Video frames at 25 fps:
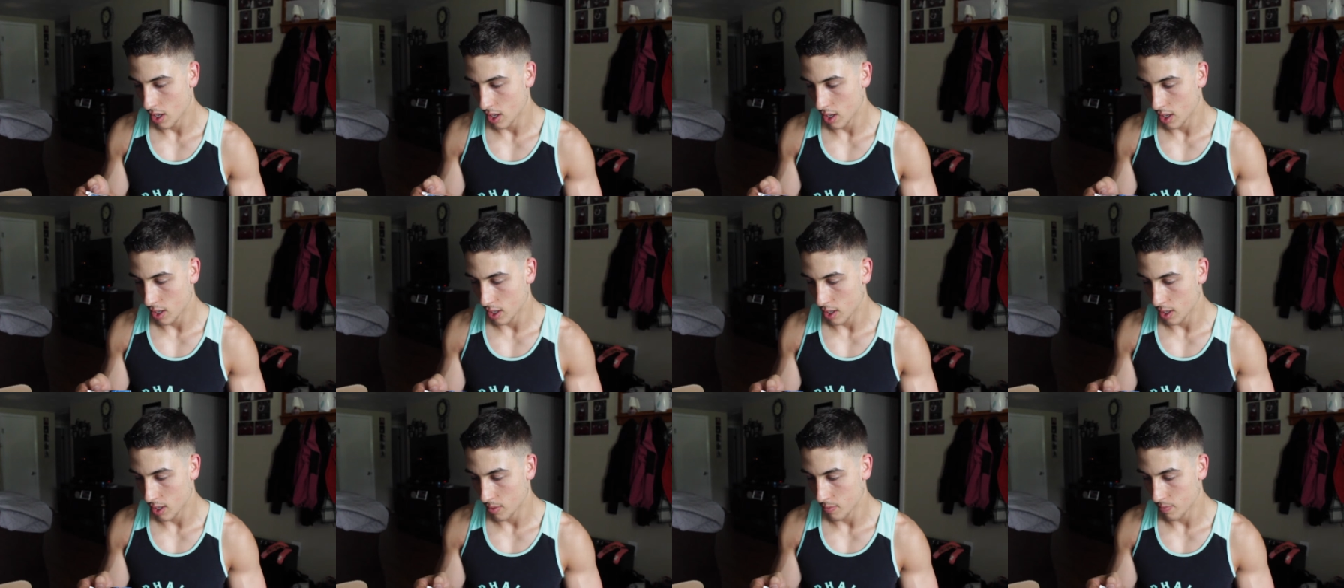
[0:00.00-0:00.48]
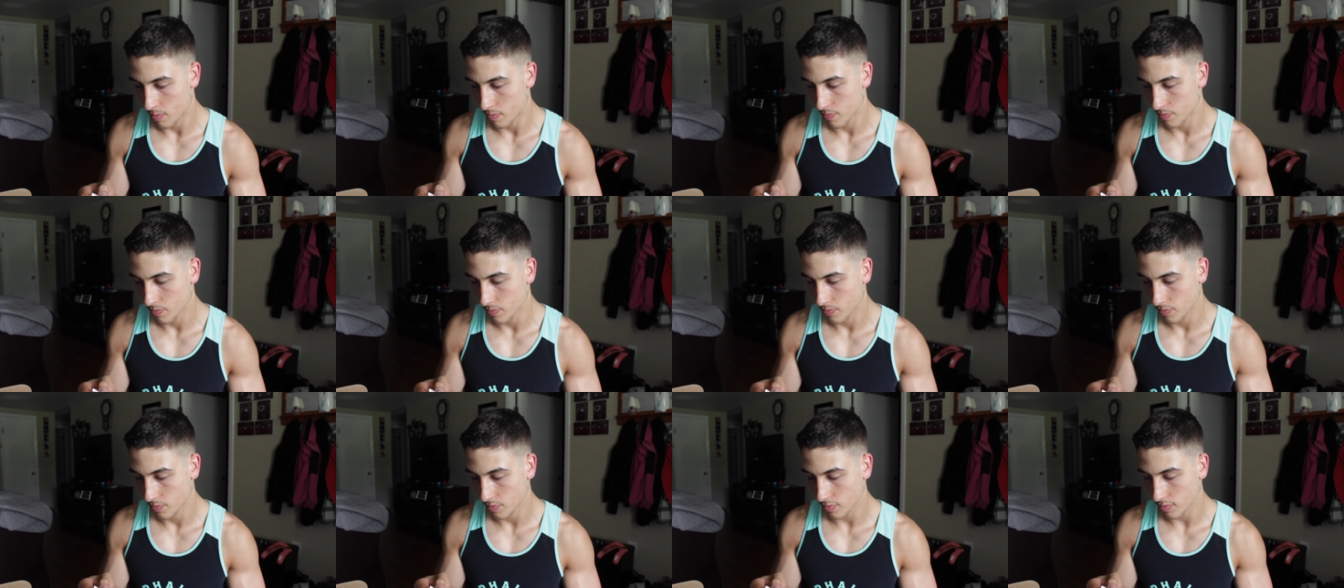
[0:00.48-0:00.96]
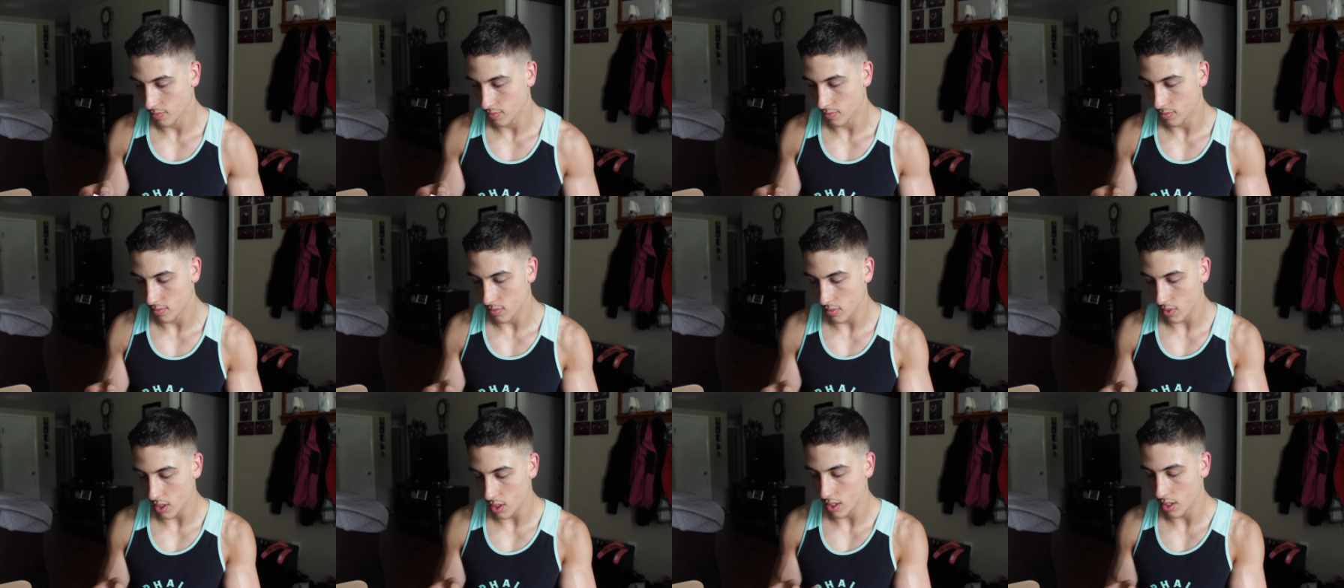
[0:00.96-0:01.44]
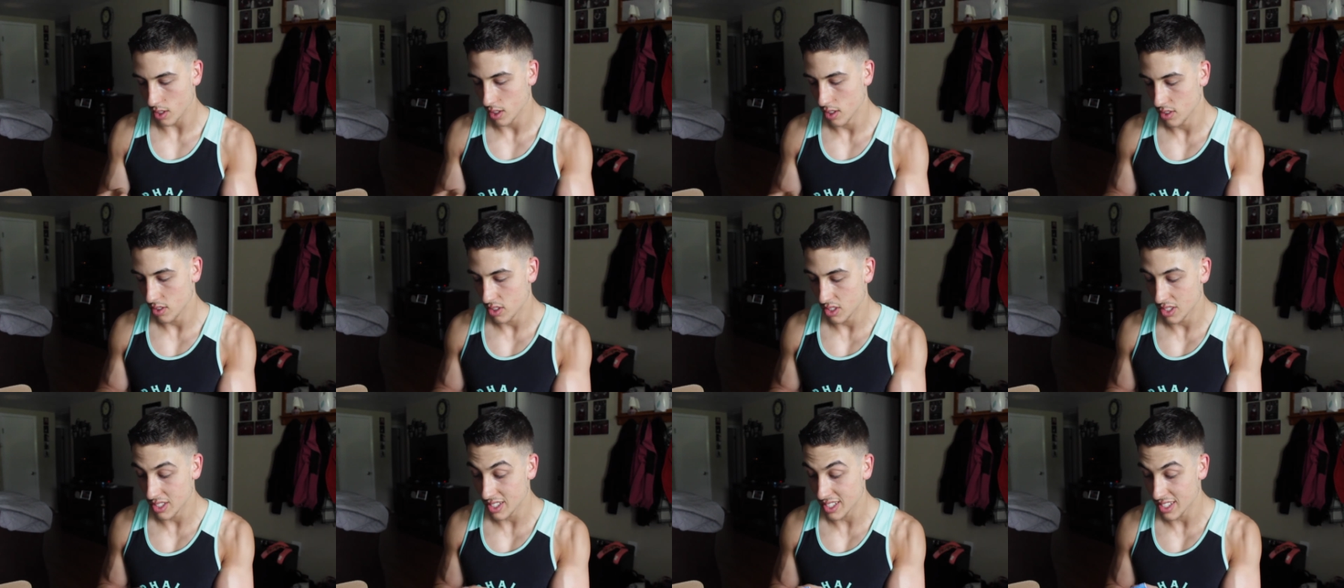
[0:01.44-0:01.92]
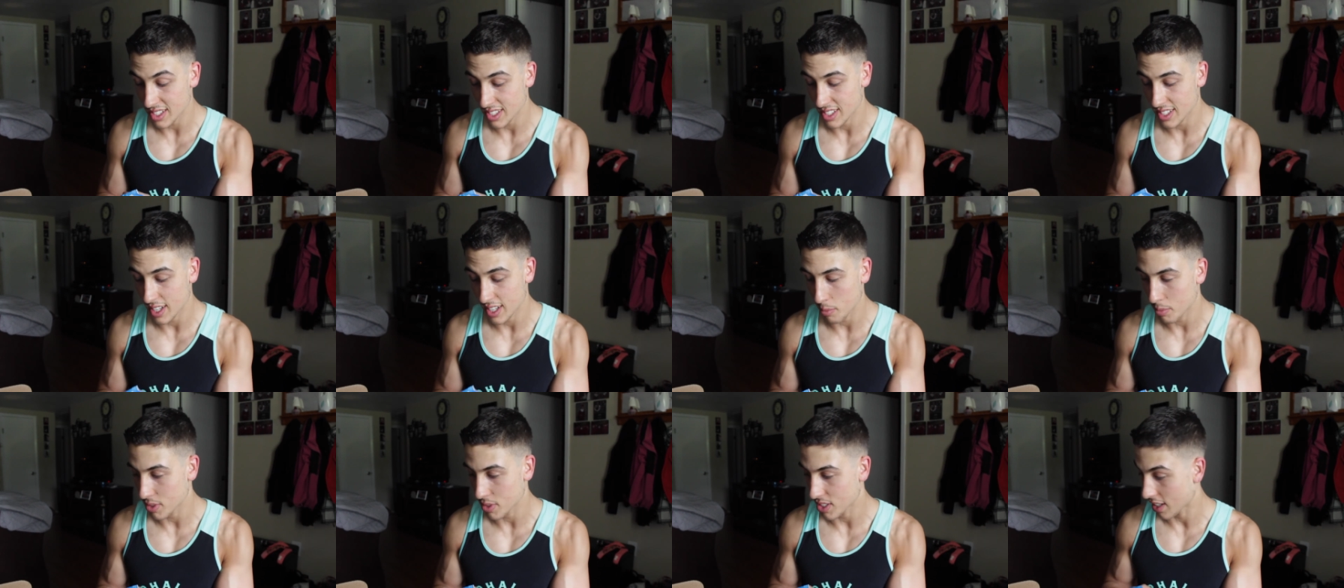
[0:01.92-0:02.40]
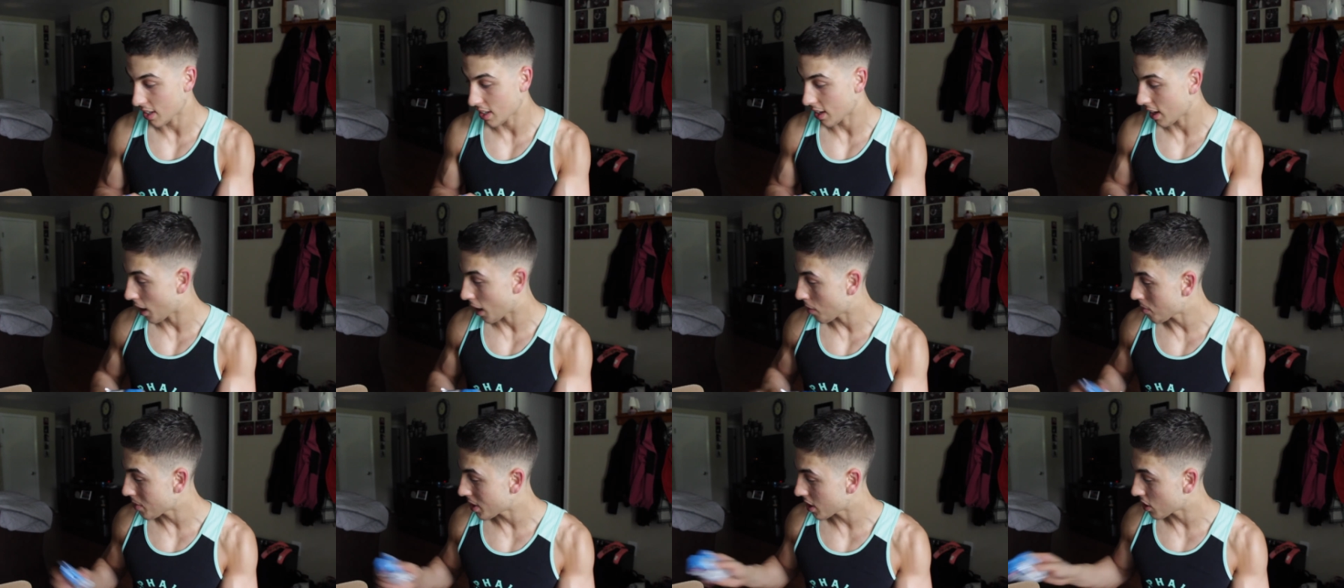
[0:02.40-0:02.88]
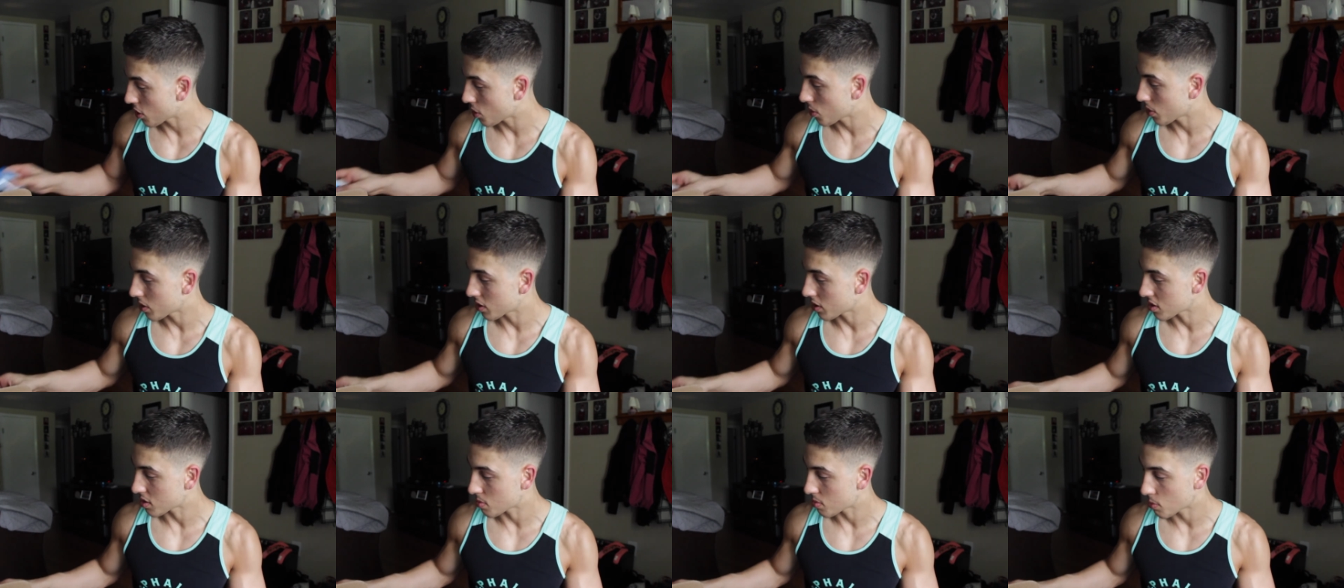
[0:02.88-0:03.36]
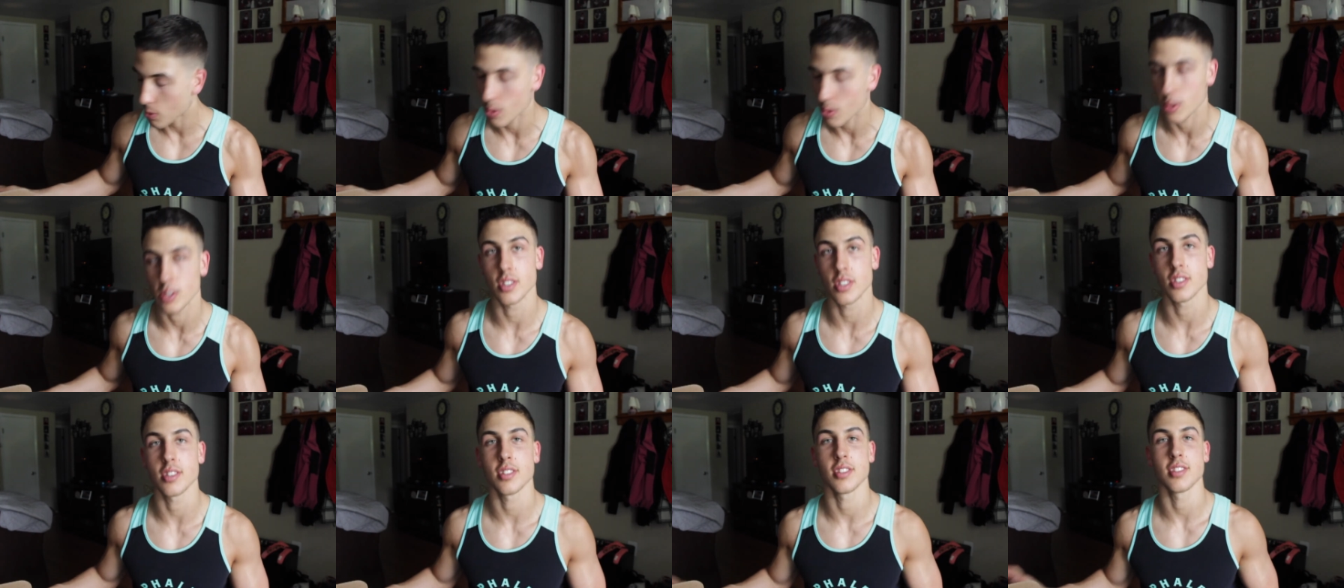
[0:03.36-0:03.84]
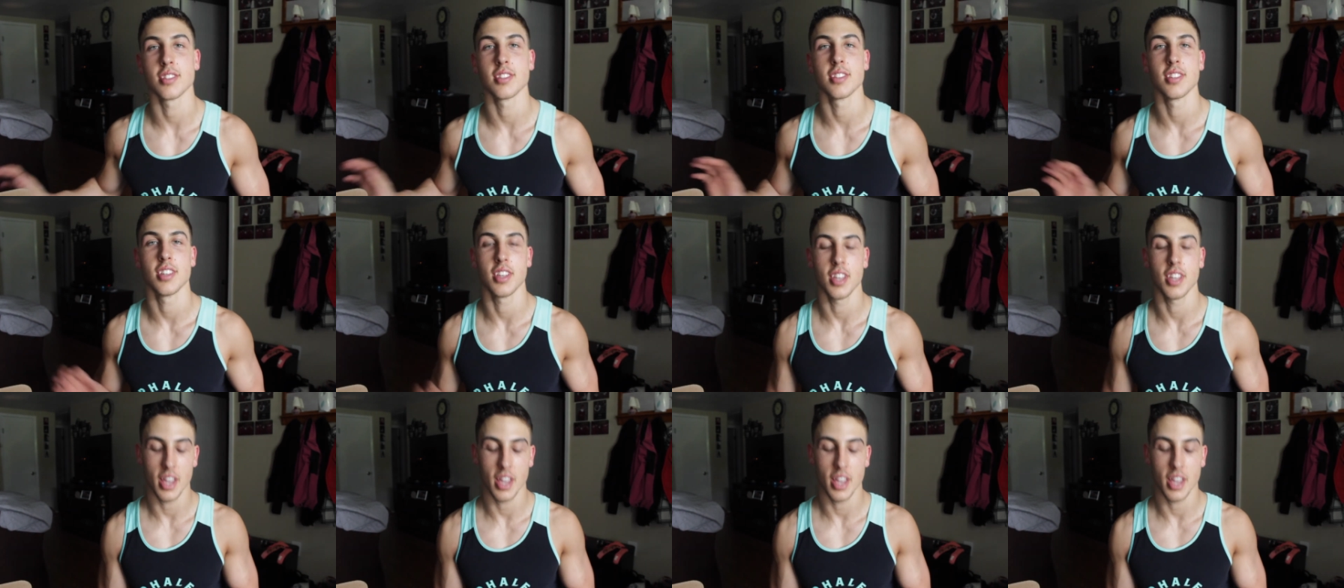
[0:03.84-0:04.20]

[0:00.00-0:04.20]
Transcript: Um, this is the same side. I'm gonna go with the s'mores.